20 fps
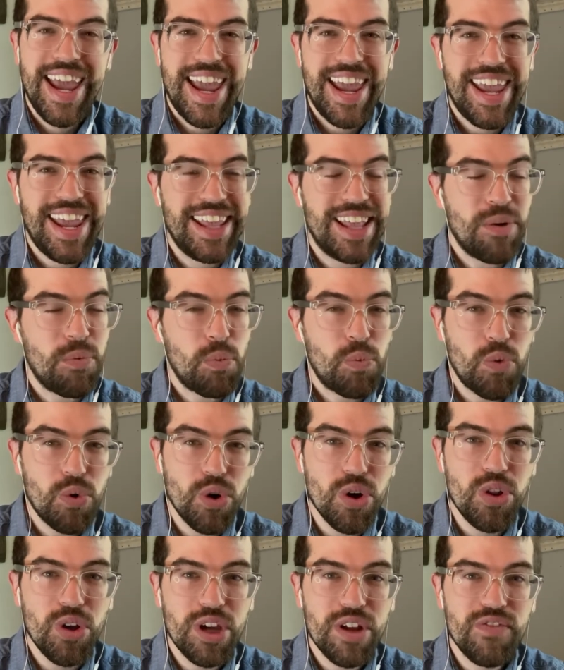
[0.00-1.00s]
and I'm
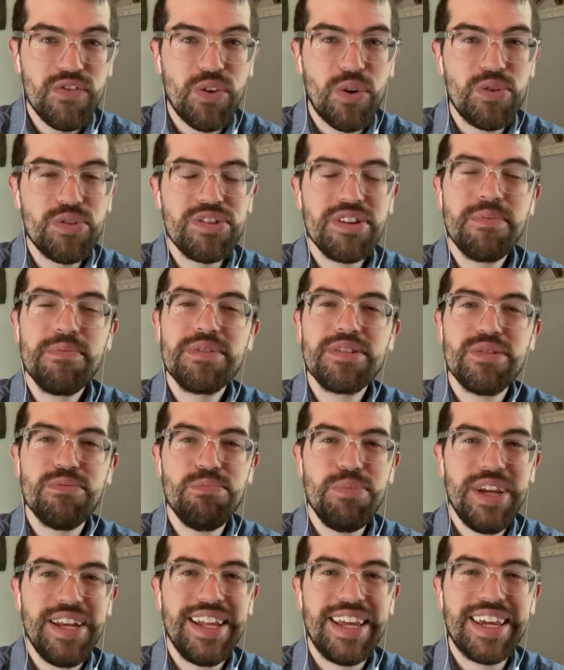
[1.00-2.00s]
really looking forward to him to
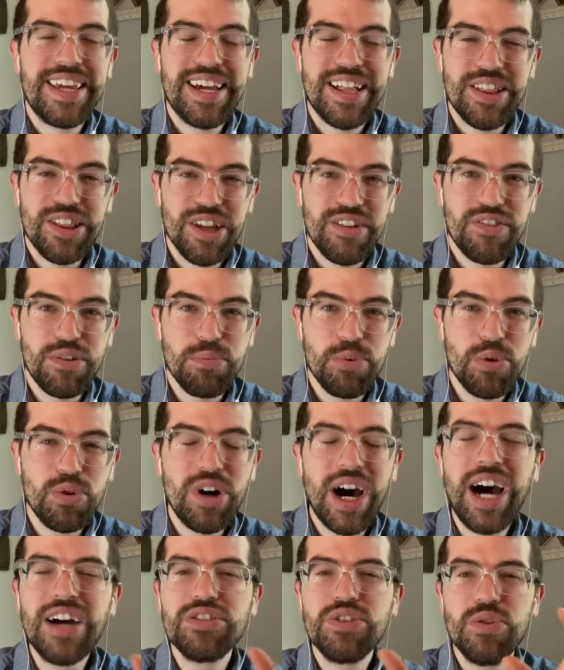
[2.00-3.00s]
beating Liverpool.
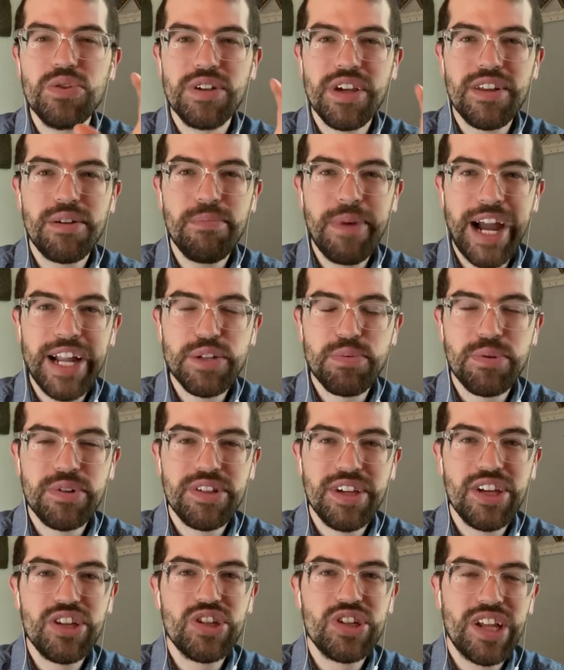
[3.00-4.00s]
I'll do another match
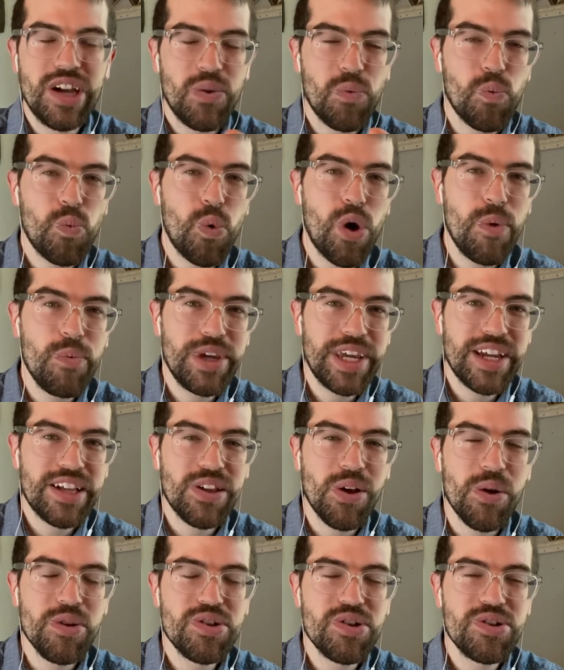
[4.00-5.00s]
prediction when we get
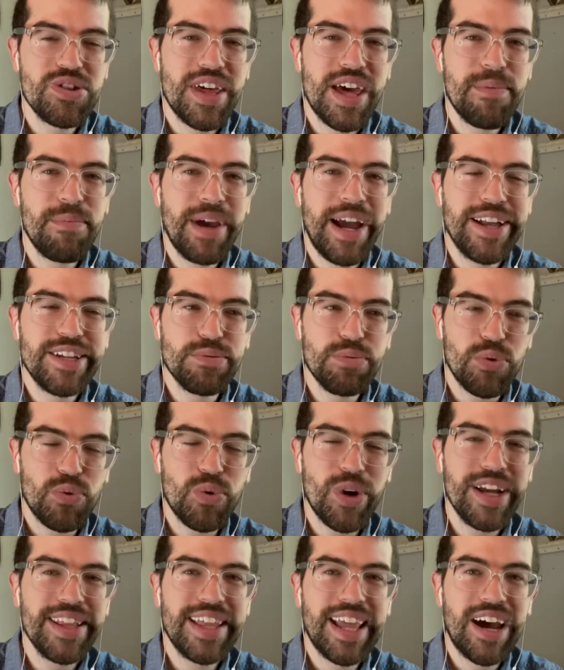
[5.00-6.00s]
closer to that match, but
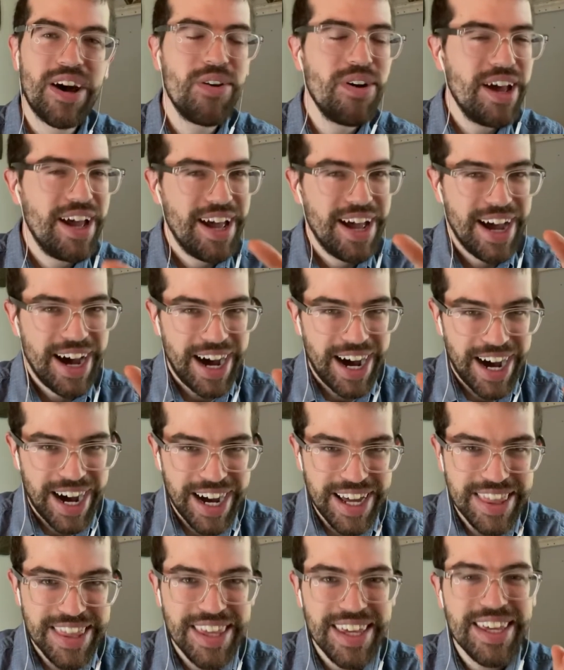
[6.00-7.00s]
right now
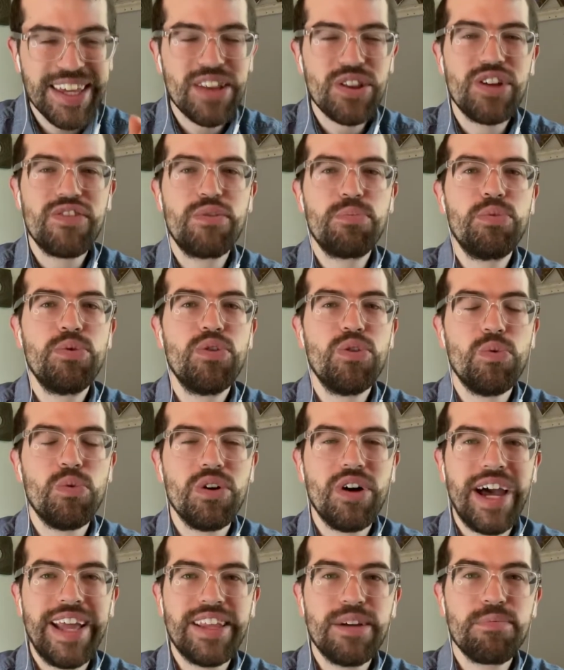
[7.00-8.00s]
I think Liverpool
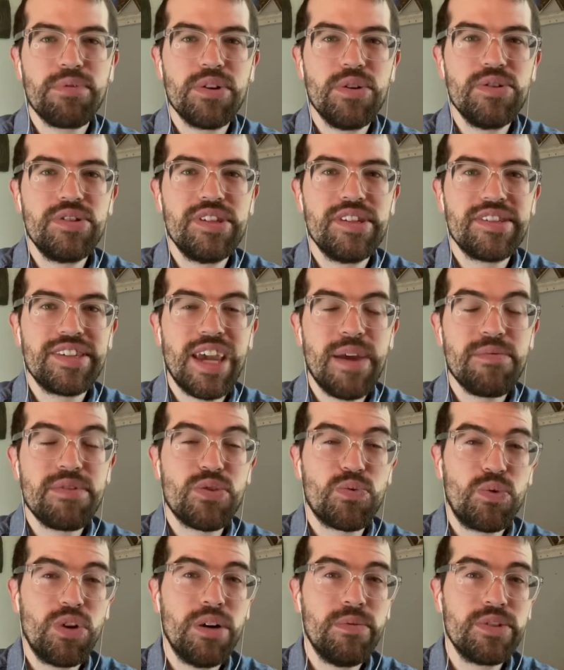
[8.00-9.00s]
will end up losing this game
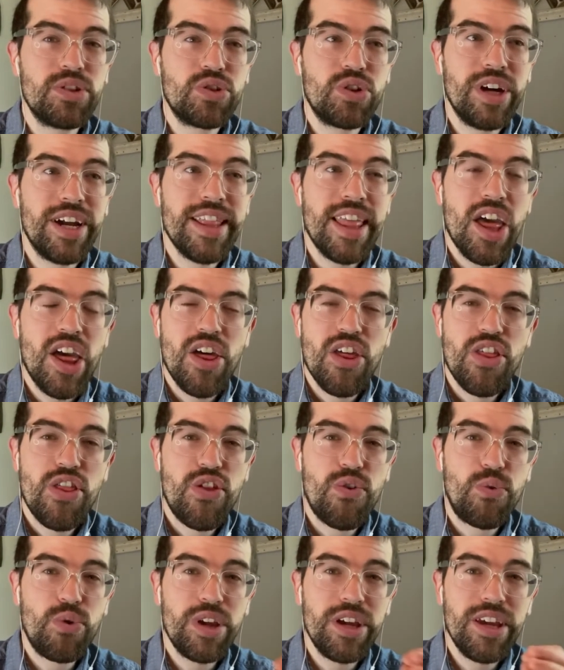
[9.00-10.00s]
to Real Madrid
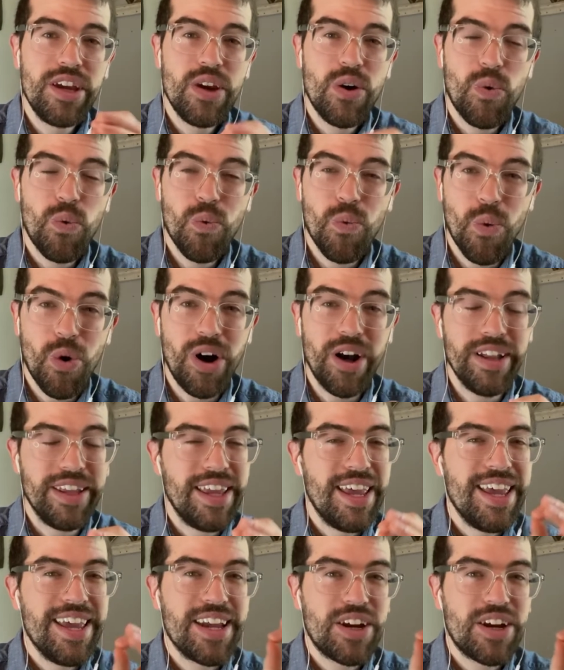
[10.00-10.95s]
3-1.